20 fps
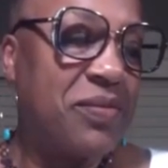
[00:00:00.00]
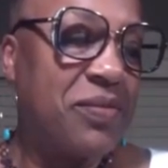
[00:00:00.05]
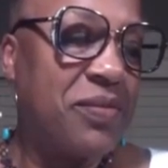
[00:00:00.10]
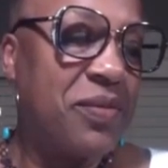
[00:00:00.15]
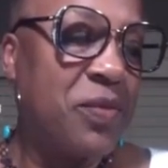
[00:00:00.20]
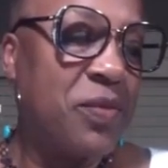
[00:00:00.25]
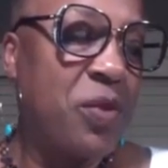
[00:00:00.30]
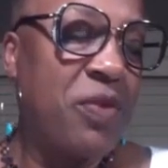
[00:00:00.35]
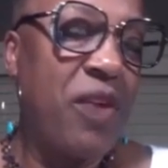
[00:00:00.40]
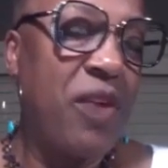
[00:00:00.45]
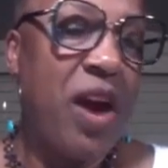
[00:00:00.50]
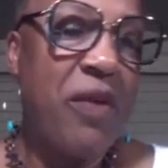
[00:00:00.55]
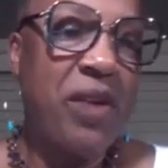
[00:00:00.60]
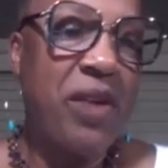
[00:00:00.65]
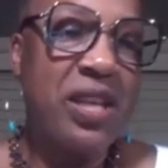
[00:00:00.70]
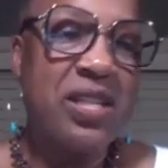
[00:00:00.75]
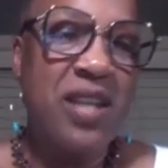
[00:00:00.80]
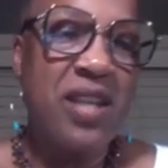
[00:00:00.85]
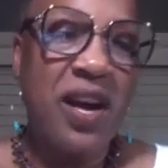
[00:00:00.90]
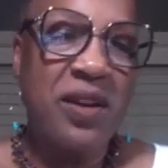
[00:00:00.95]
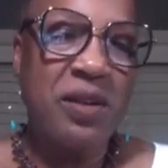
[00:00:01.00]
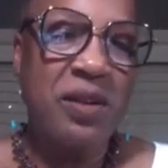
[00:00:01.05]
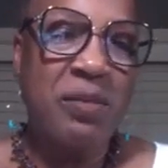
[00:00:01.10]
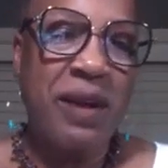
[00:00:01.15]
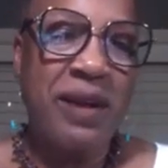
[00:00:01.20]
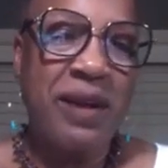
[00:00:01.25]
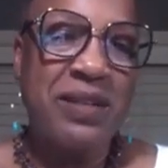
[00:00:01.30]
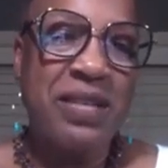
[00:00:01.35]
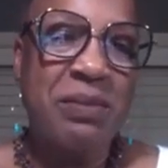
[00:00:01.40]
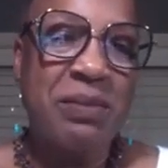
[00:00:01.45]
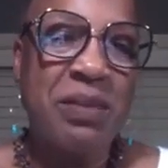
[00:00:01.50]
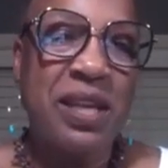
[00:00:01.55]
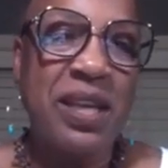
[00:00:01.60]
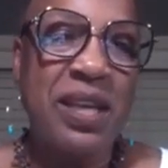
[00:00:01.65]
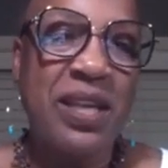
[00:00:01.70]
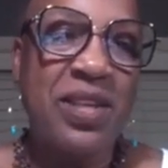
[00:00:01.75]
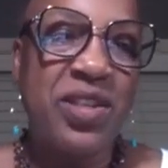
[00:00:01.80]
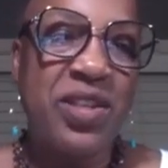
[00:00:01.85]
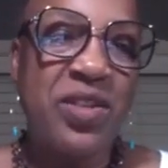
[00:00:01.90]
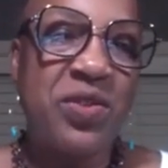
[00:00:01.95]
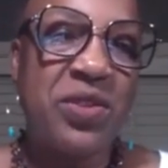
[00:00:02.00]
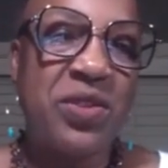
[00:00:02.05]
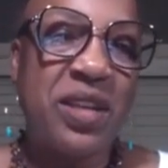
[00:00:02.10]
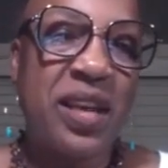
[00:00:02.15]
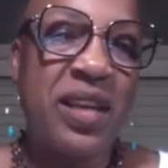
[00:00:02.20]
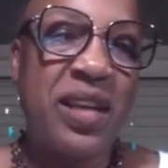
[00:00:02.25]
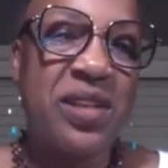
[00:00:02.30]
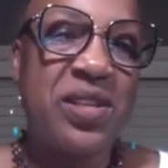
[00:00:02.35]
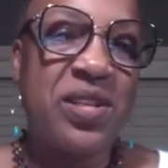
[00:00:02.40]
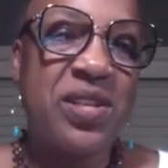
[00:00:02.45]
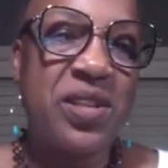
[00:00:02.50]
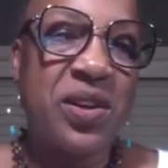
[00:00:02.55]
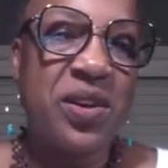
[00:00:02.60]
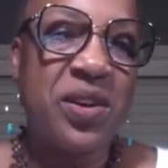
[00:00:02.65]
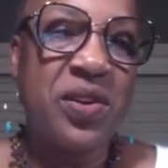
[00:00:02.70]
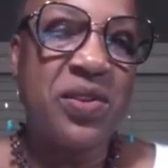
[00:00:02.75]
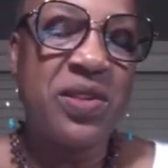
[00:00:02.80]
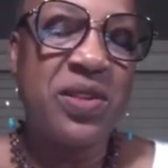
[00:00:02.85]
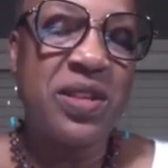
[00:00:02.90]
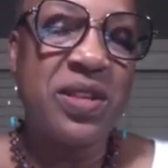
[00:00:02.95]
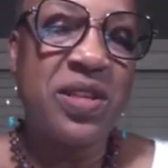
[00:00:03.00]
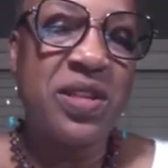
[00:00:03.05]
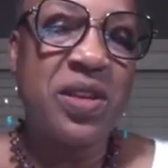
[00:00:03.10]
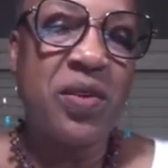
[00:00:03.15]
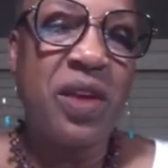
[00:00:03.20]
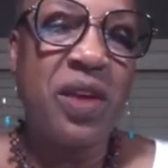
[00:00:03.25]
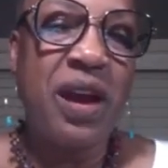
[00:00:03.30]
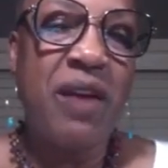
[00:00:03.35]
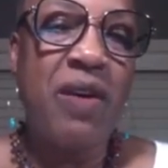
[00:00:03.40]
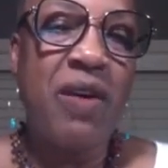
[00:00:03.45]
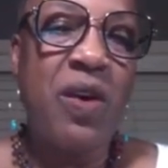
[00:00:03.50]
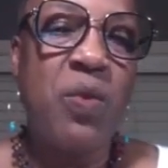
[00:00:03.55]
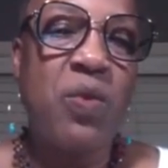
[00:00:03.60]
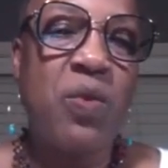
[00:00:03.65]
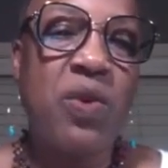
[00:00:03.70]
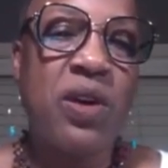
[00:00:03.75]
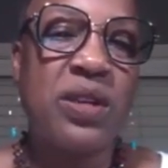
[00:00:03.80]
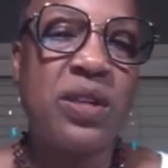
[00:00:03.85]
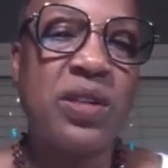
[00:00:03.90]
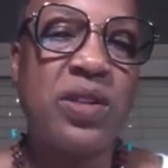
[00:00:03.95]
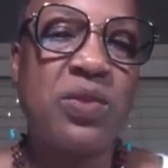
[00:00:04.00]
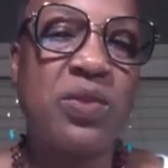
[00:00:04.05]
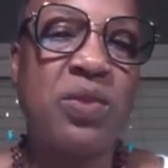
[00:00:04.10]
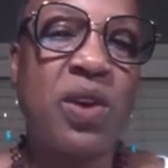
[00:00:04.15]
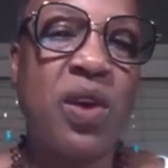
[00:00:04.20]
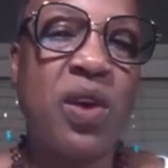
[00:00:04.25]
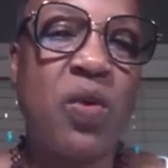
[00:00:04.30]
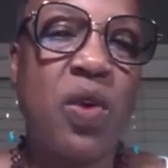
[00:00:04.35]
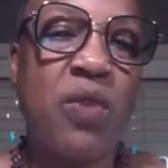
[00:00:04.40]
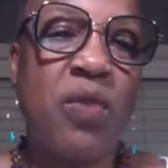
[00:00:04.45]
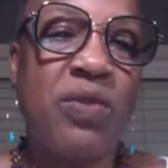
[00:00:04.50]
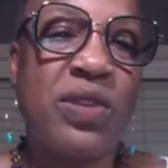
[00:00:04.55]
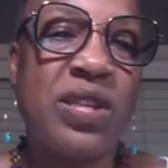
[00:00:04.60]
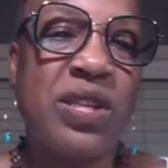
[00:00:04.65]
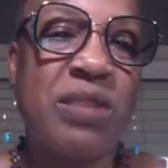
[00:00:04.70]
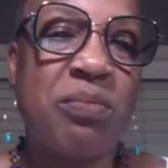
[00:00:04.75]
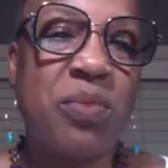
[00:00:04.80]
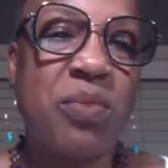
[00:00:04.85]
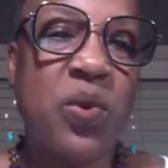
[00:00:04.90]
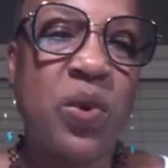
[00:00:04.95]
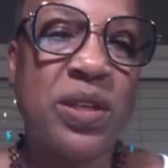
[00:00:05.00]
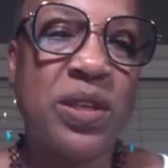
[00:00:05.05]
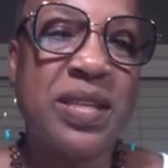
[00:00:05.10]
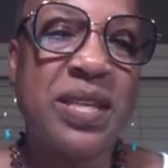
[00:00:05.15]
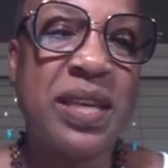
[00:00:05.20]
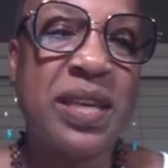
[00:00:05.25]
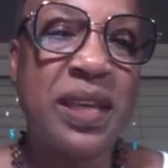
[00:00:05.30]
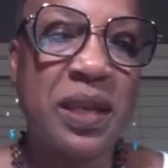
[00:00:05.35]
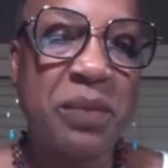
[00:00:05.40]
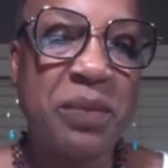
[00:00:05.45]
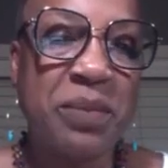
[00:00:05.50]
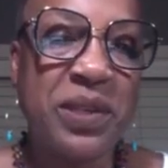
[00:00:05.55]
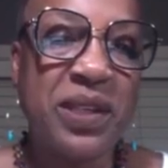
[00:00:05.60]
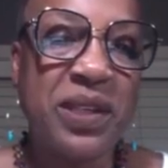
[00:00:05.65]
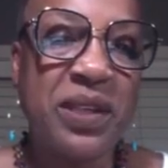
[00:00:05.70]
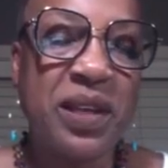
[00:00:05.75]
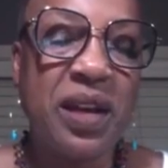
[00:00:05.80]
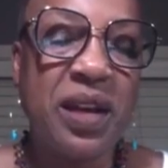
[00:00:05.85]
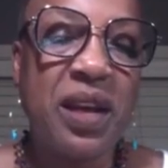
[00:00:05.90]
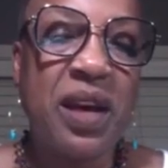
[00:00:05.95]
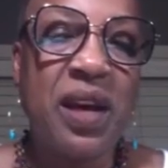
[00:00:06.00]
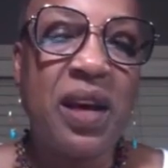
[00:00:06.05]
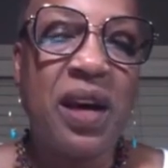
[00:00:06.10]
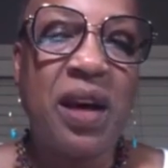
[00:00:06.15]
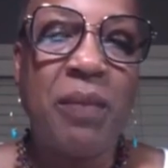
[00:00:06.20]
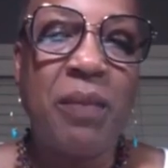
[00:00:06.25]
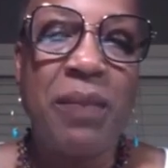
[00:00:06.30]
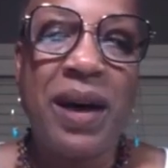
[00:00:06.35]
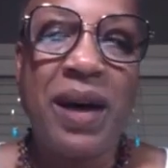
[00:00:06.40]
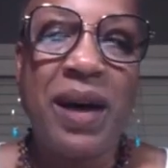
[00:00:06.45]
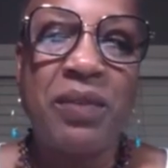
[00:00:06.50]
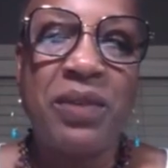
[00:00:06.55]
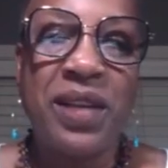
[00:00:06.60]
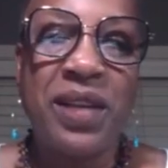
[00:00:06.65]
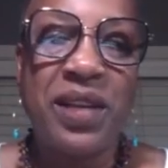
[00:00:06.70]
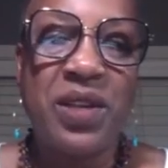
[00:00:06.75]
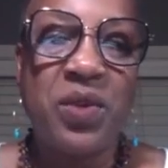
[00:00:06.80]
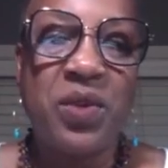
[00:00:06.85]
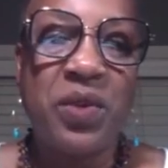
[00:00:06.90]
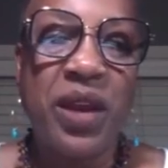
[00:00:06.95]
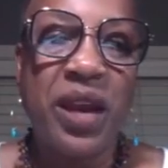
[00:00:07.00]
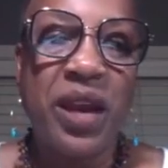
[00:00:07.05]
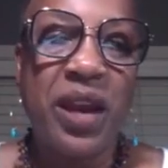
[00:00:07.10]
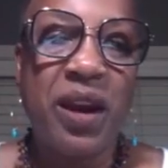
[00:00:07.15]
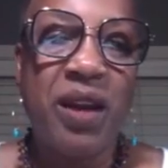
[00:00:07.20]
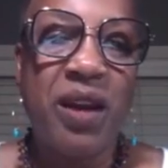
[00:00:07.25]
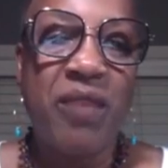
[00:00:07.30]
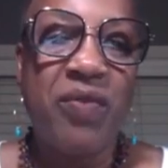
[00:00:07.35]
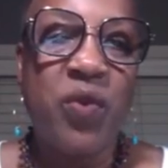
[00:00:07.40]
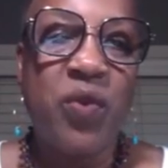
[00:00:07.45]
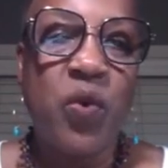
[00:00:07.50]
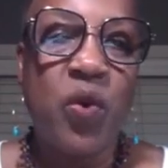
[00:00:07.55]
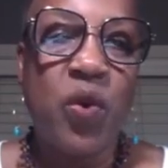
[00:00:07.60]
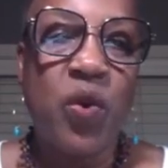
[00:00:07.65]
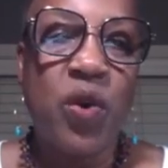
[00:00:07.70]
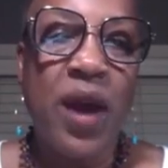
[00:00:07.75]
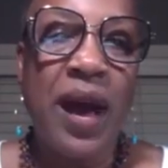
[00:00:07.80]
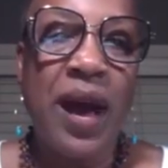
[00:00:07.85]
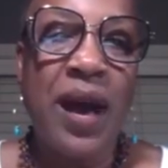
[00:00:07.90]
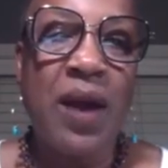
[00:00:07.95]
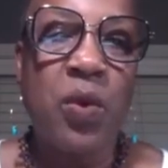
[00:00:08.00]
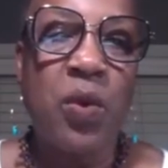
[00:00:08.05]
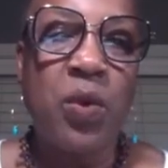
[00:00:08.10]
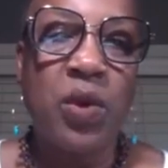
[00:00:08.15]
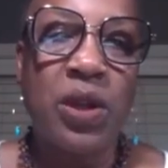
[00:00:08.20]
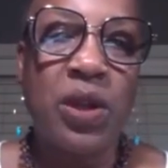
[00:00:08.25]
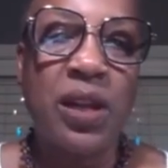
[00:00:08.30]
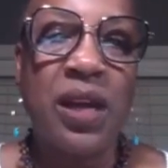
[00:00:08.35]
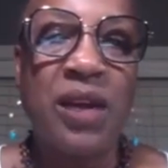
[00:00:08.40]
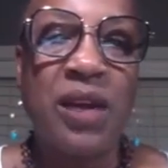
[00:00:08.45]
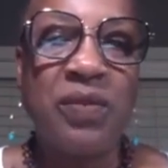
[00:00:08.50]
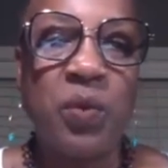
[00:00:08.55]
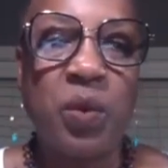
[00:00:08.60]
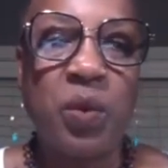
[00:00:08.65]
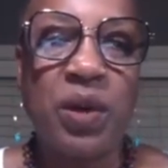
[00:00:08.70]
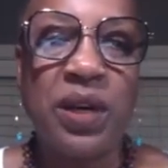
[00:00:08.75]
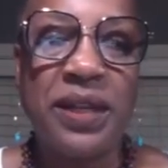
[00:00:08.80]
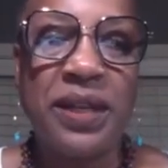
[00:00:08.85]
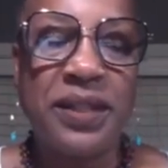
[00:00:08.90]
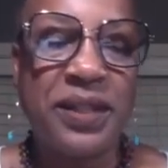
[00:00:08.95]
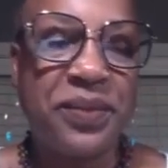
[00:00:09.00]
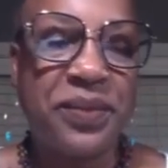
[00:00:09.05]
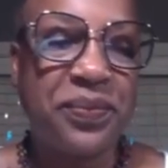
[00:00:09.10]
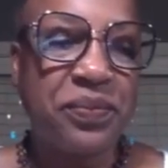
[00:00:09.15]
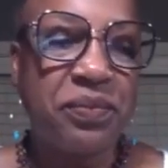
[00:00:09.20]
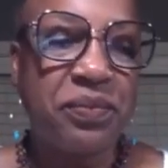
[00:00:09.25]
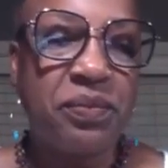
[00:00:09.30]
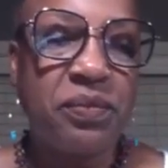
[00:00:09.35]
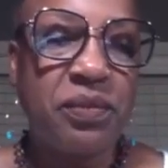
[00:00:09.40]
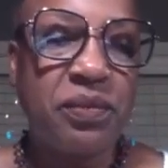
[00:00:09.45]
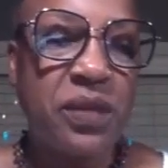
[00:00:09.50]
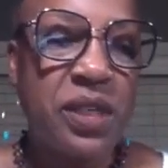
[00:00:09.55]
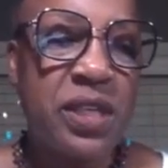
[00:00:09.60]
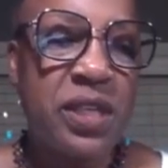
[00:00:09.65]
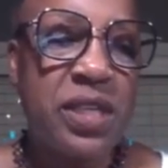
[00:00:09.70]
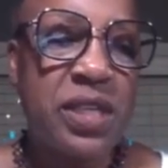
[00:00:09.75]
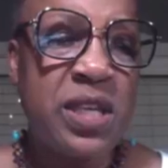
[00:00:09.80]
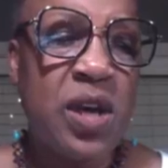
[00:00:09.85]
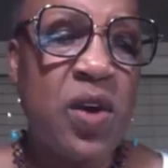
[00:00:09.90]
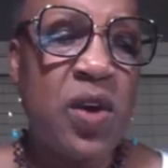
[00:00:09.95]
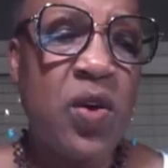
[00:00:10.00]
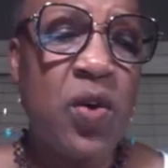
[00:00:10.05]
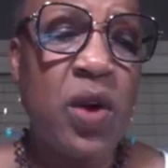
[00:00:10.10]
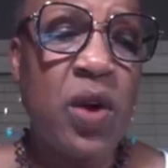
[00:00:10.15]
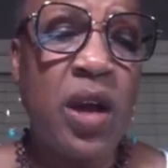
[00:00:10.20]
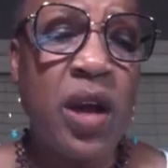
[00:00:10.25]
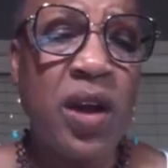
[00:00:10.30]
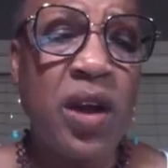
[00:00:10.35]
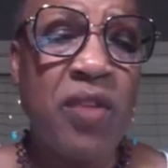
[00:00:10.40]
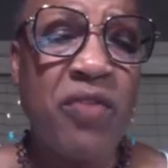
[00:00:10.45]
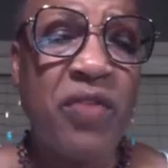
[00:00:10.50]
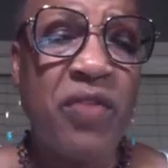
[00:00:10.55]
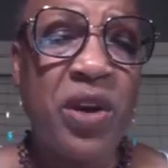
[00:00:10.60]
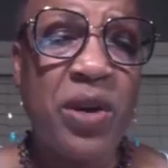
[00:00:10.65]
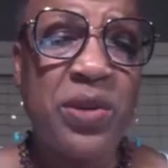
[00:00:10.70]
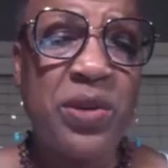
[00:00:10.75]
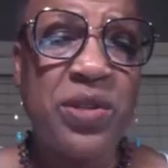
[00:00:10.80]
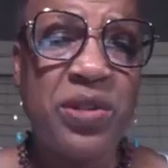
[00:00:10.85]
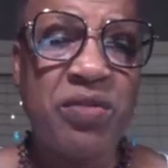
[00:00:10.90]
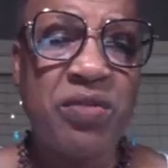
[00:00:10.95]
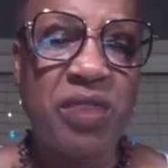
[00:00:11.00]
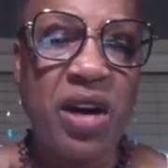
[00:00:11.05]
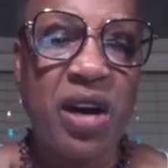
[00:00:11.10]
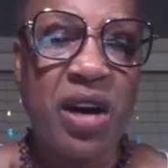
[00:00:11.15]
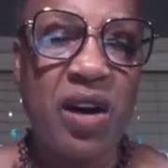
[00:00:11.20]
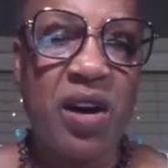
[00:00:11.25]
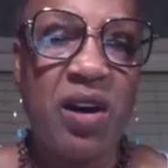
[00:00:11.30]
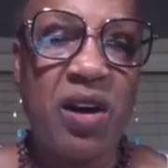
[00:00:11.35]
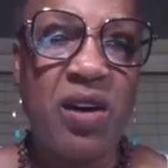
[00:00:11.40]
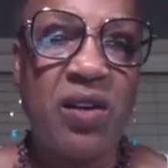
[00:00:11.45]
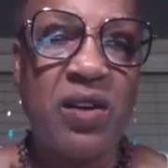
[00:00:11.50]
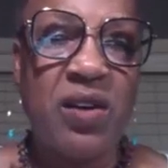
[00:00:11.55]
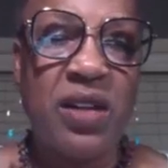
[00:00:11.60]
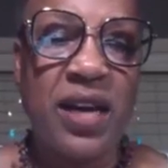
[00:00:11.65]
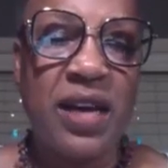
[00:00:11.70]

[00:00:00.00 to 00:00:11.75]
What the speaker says: we've already talked about some of the issues and concerns, and so now I want to go over some more tips about dental care for our loved ones. So, first of all,